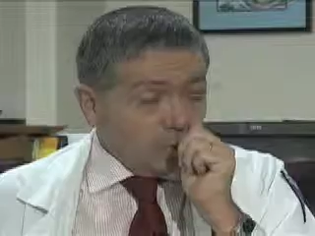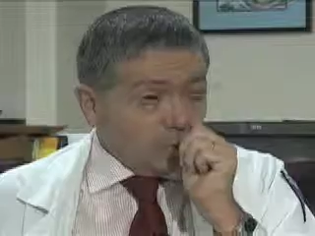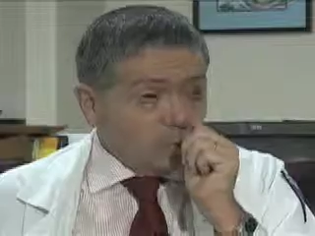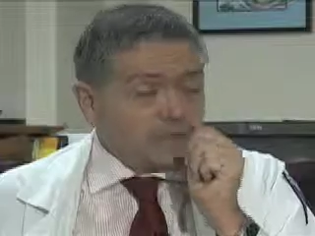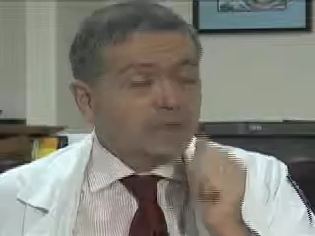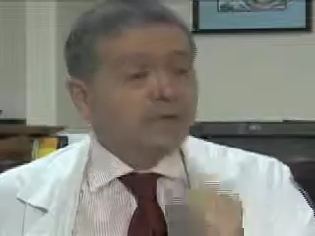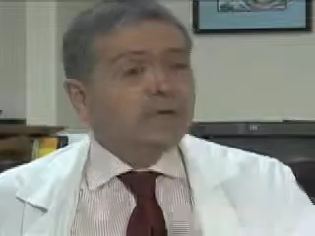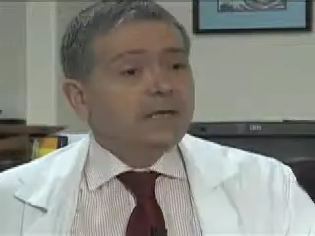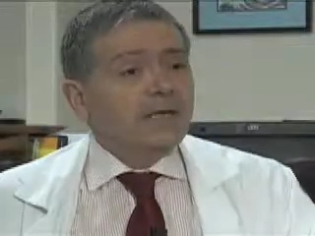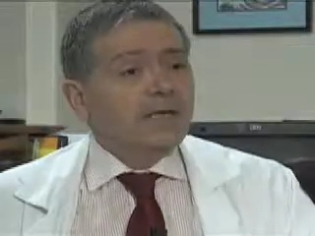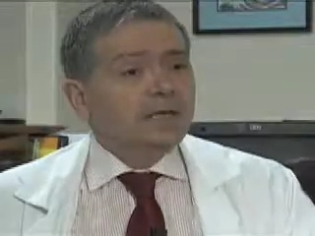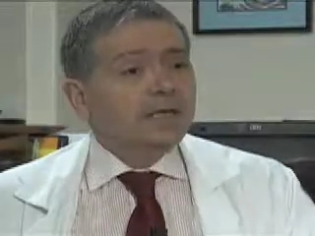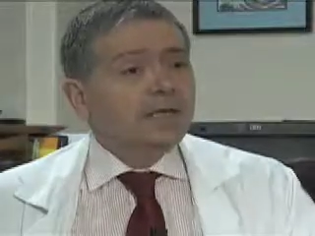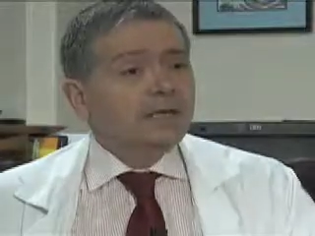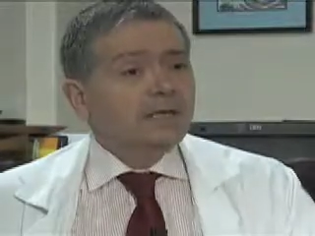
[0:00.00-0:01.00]
working in a
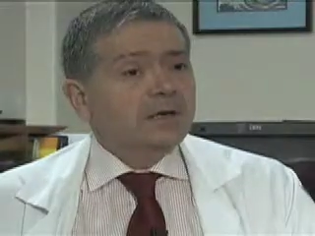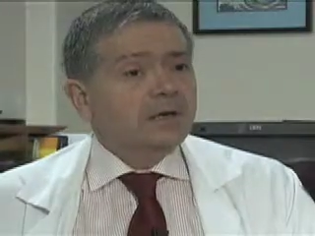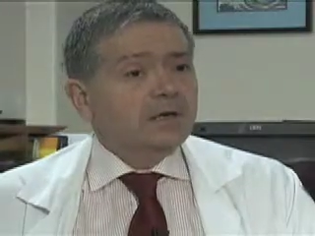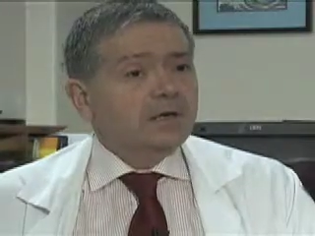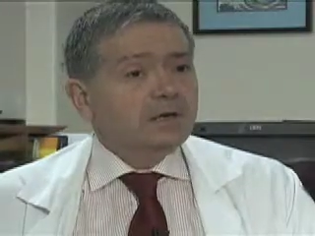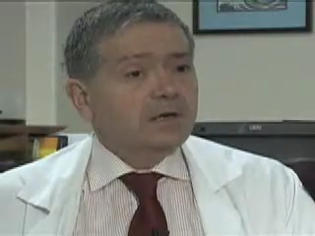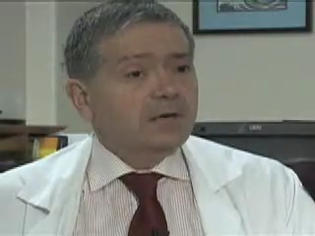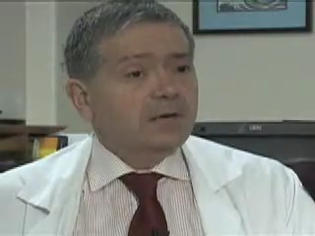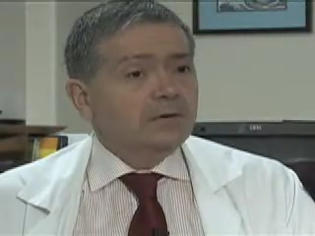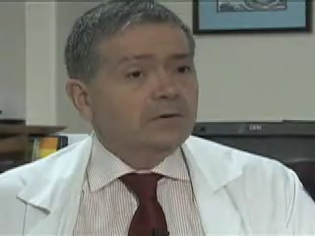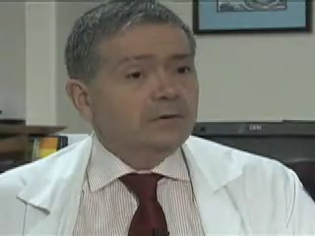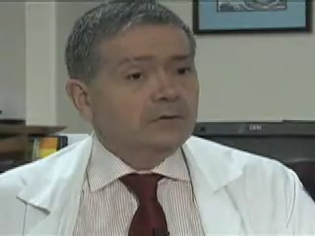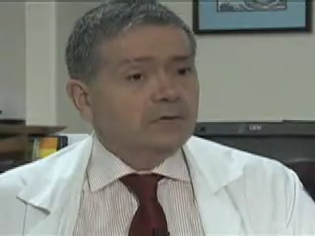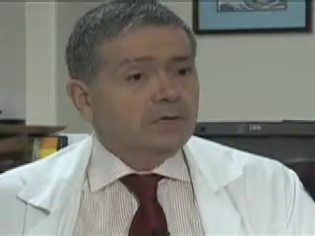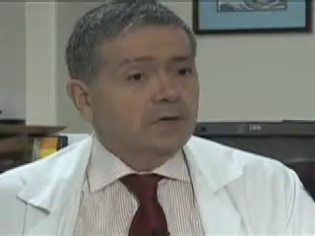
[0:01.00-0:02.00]
cath lab. They're
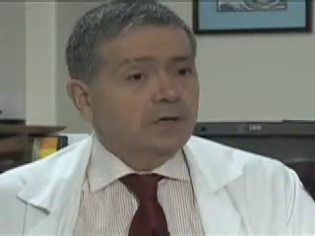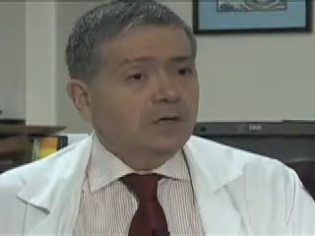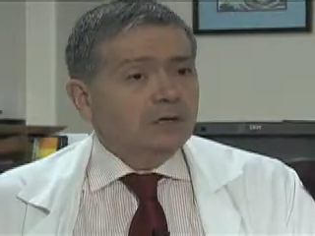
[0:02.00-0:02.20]
angiographers.